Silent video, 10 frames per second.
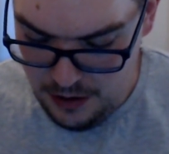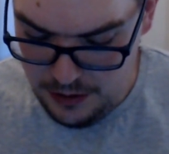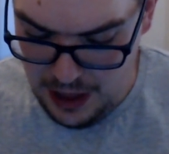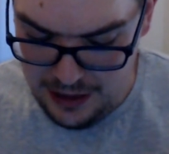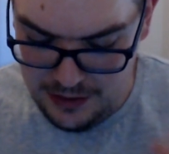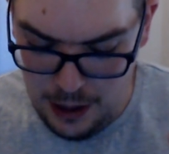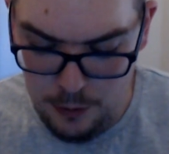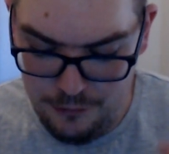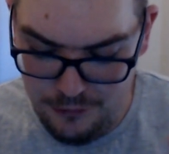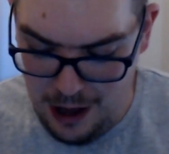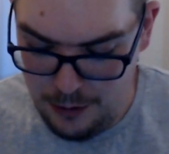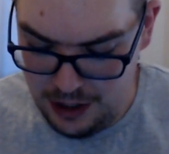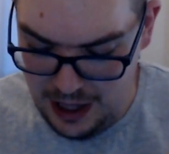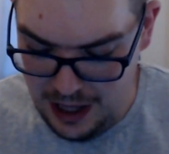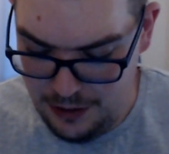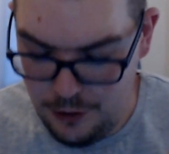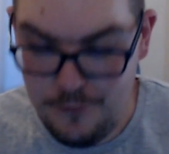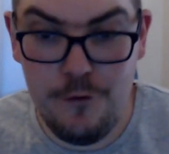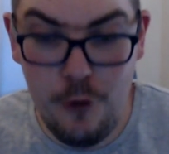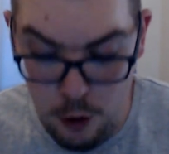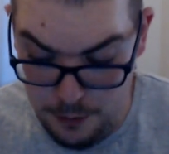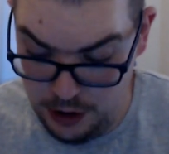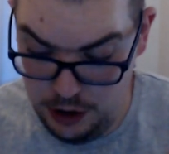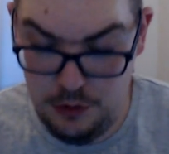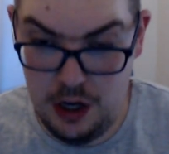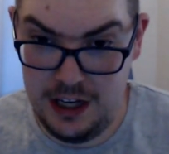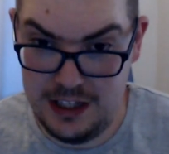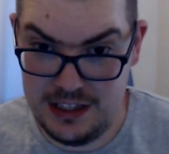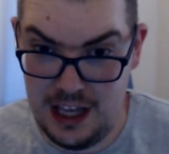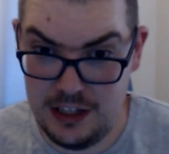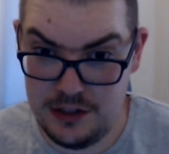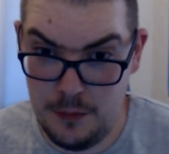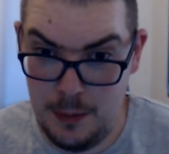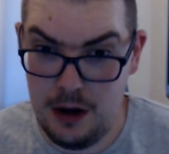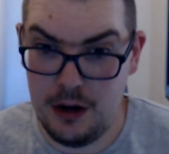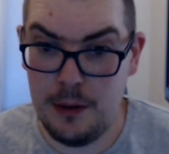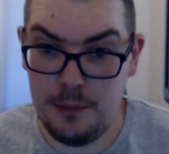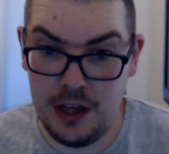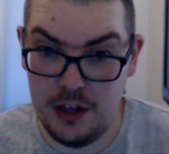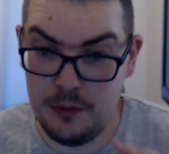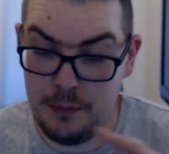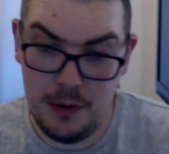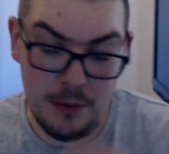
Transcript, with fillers: that they were founded in the former United States of America because of,